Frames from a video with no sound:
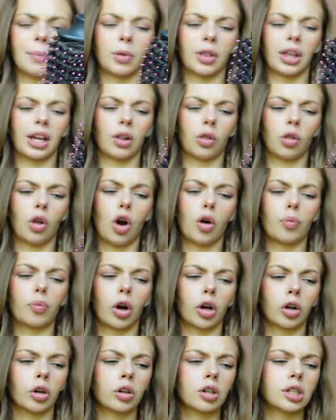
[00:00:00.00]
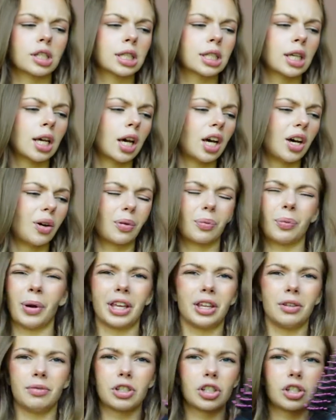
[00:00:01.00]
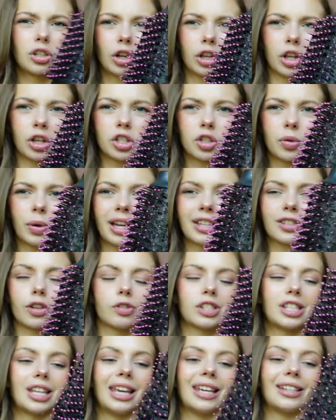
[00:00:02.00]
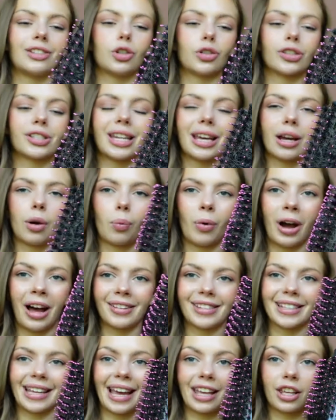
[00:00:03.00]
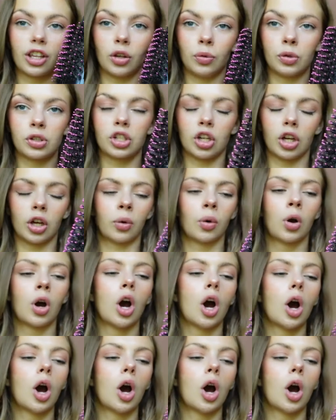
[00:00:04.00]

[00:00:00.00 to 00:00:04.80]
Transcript: with like a lot of products when you're just not used to it, because obviously it does take a while to get used to.